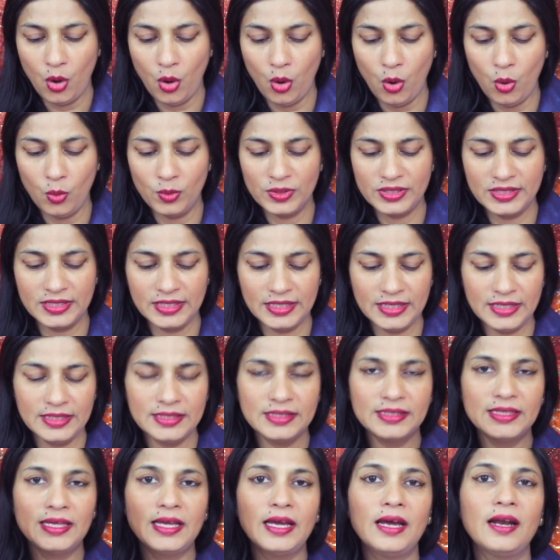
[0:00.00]

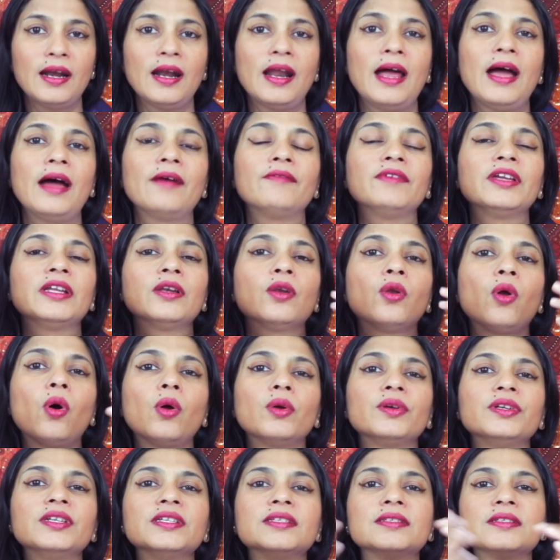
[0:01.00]
overseas. They are having
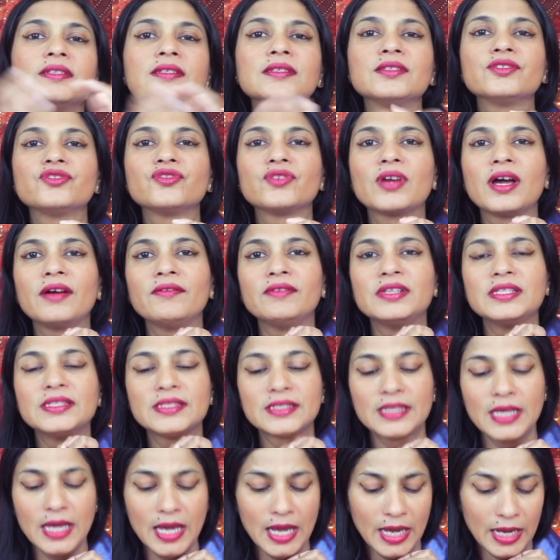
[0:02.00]
long distance
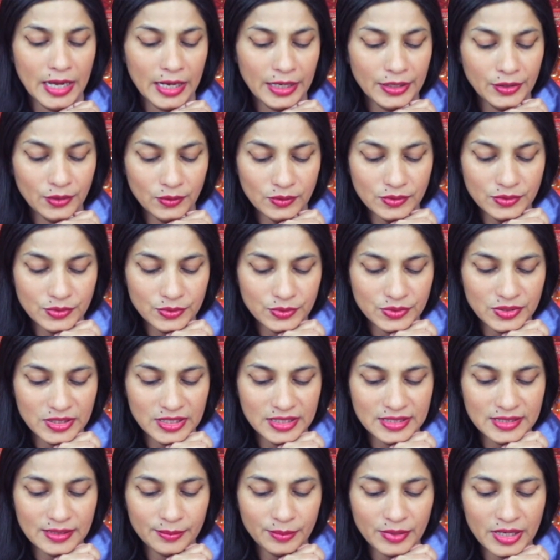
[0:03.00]
travels. I also
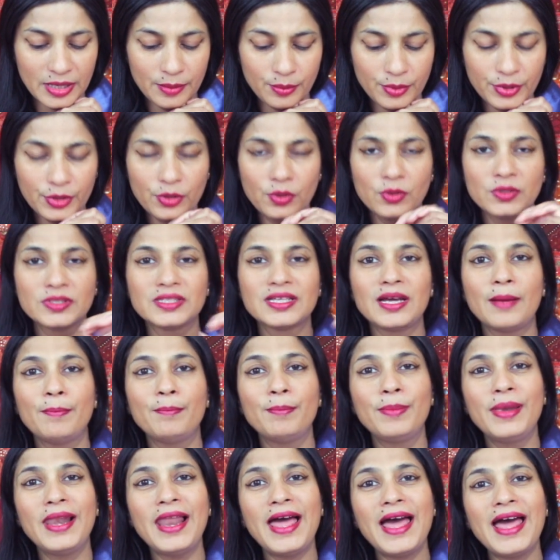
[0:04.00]
see some Capricorns are
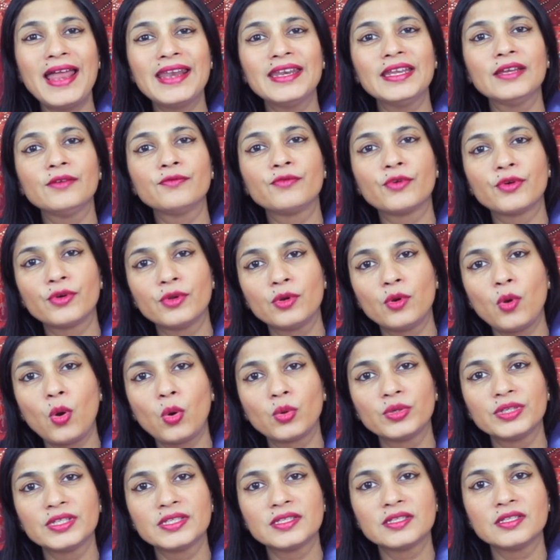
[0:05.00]
planning for a
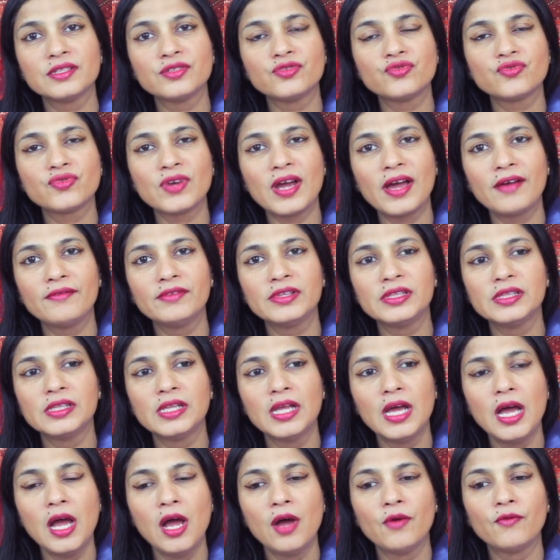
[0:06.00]
long distance travel.
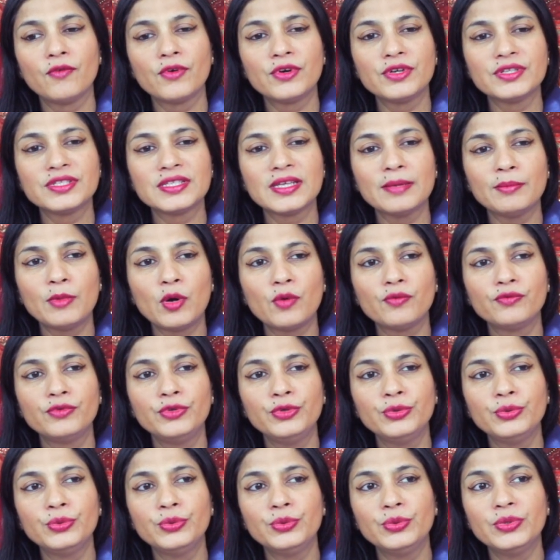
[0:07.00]
For some of
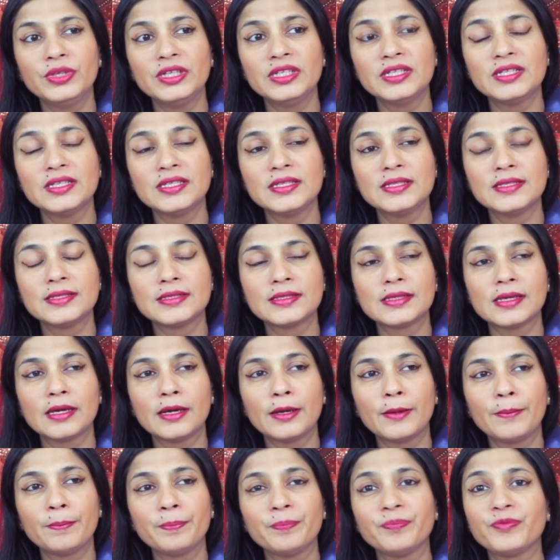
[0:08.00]
you, it is
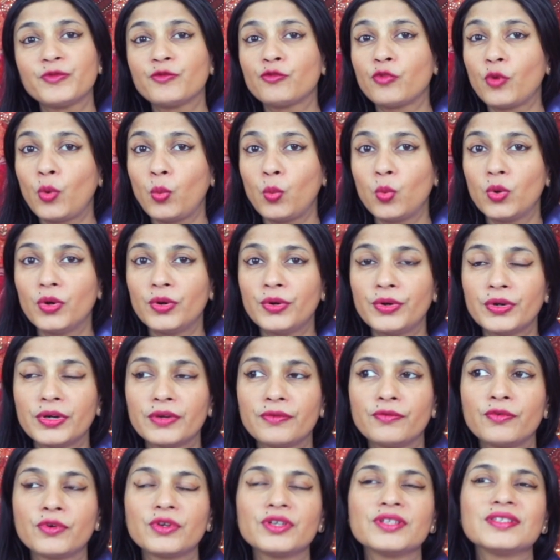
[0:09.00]
for
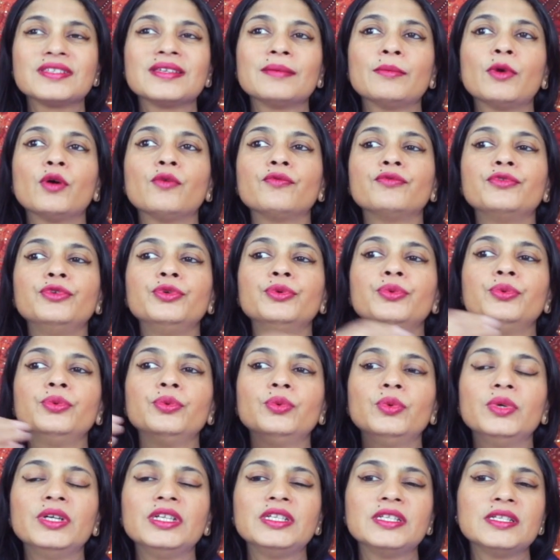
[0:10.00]
work. For some of
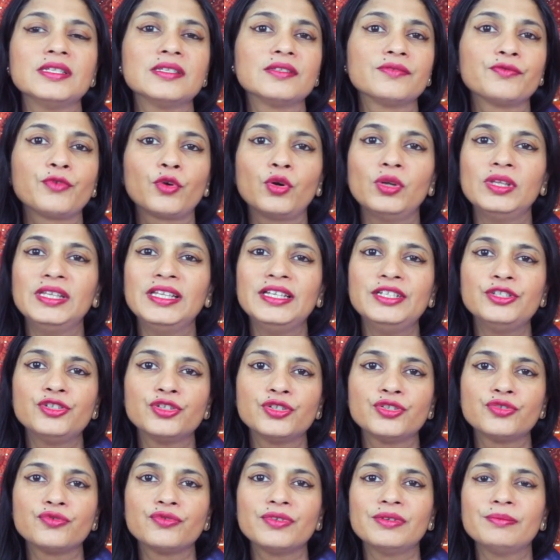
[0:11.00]
you, it is for a
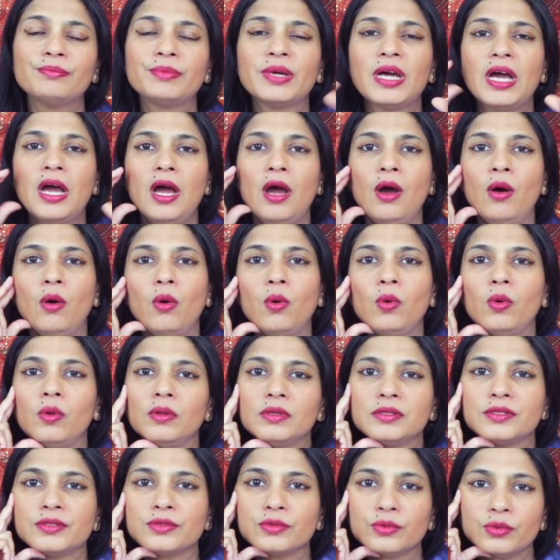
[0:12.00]
leisure trip.
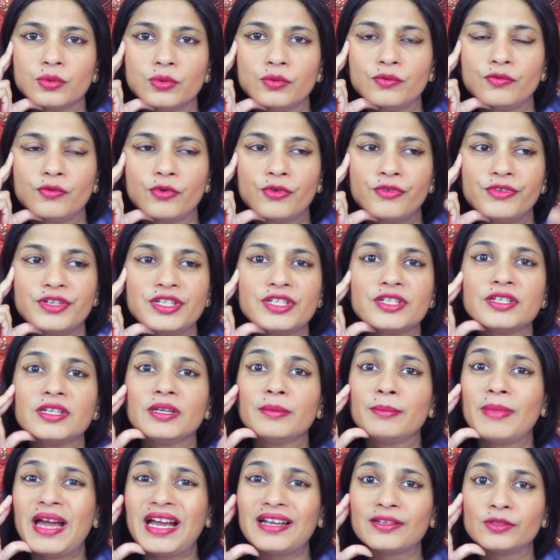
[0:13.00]
Also for
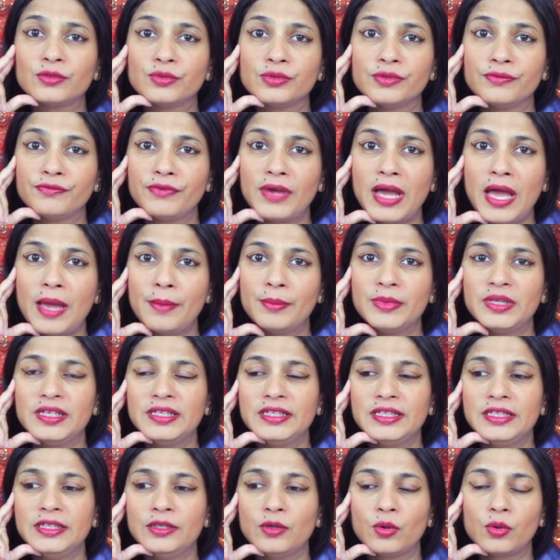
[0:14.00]
returning back to the
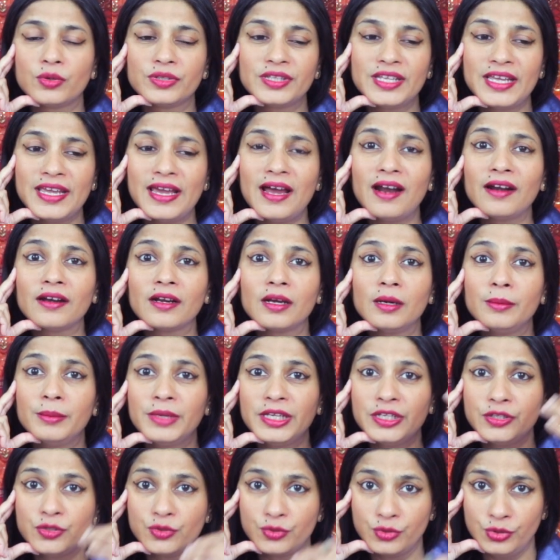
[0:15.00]
family, or they are
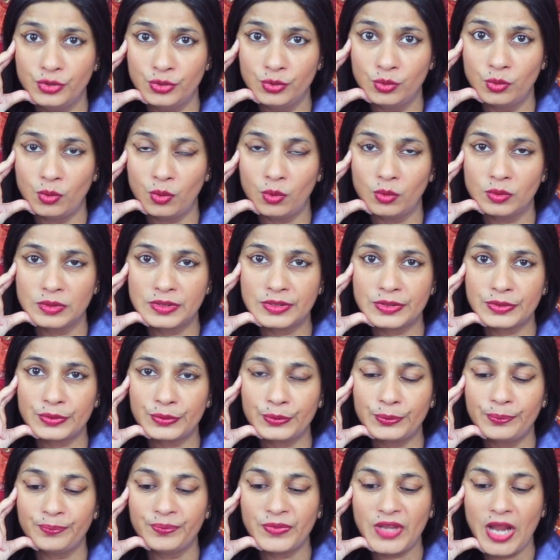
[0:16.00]
coming to you
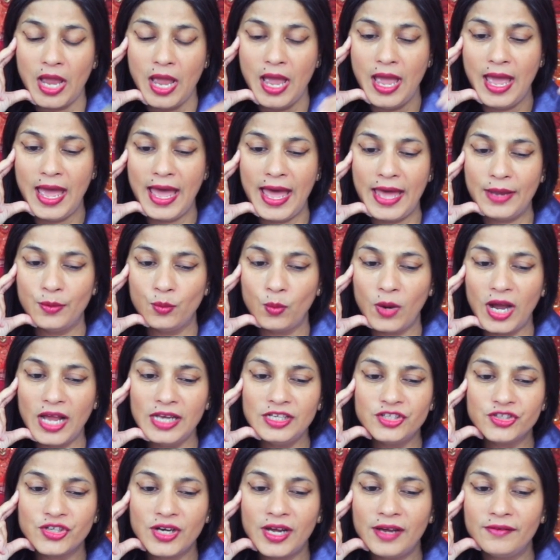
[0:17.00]
also. And
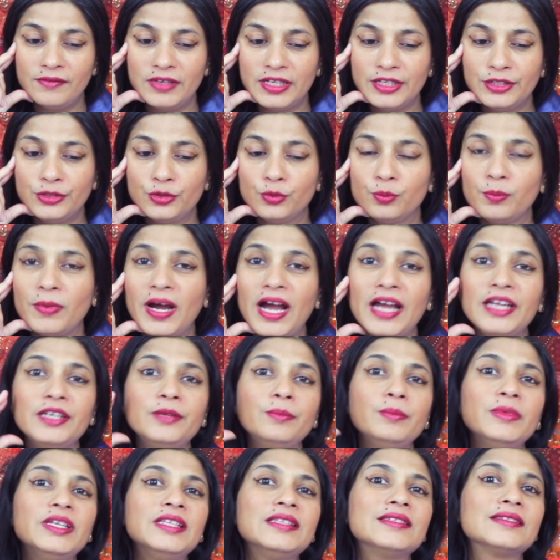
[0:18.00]
while traveling, you
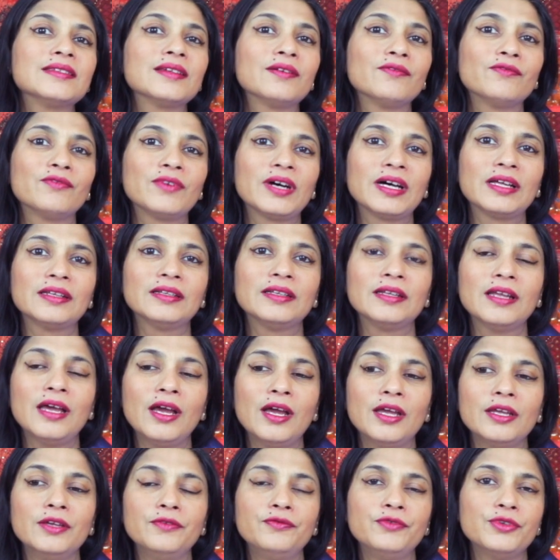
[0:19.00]
might meet someone.
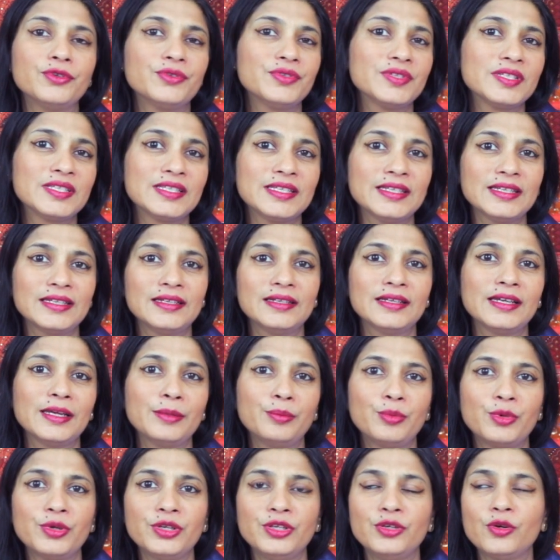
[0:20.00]
If you're a single
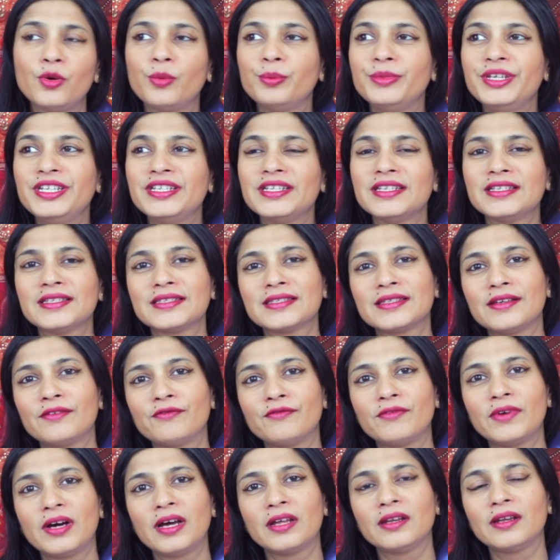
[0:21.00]
Capri, you're meeting
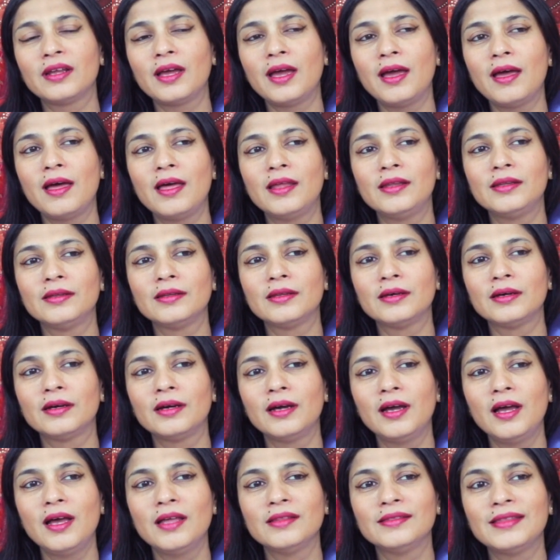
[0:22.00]
someone, and
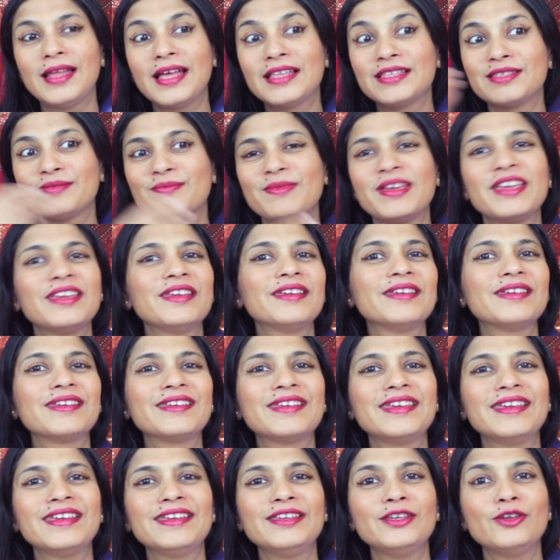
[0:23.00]
that's
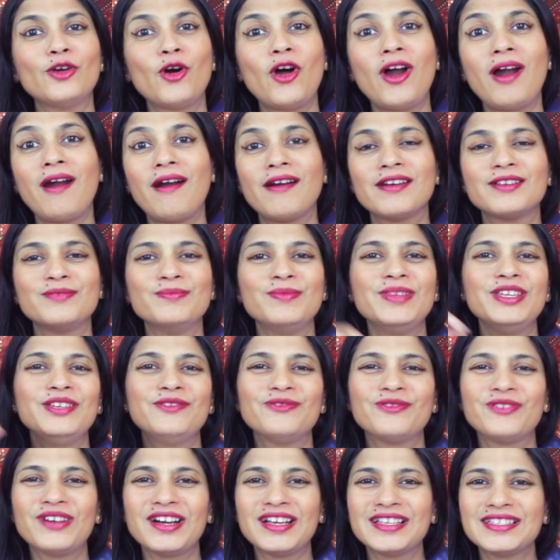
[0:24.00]
making your heart
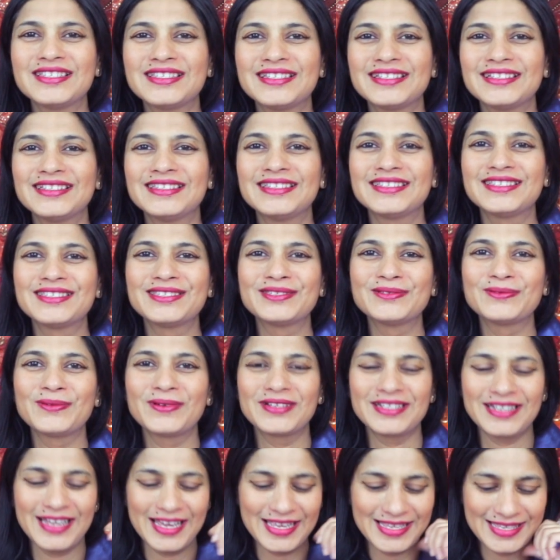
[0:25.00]
beat faster. This is
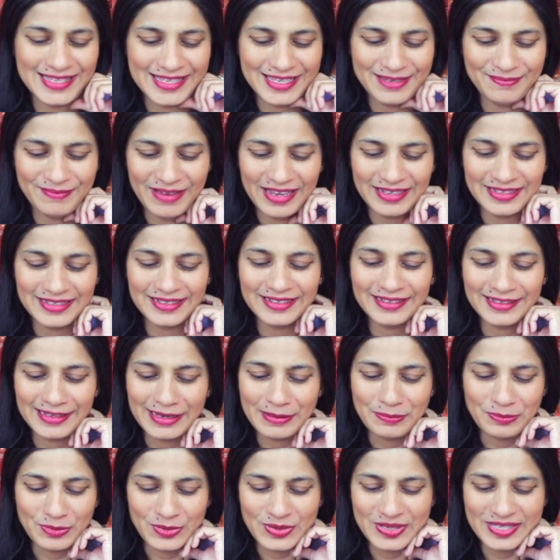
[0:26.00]
what I see, my dear
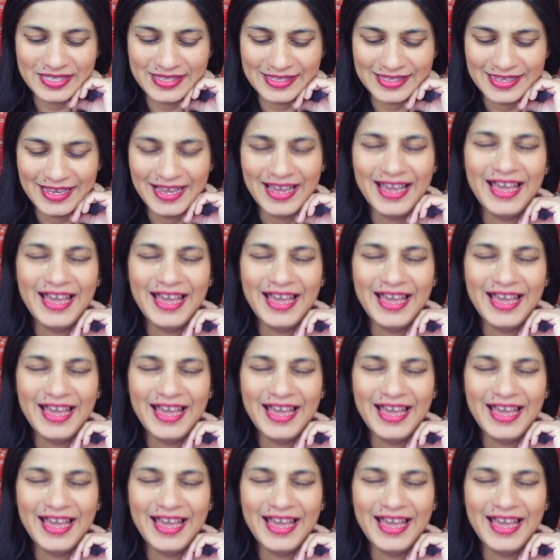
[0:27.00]
Capris.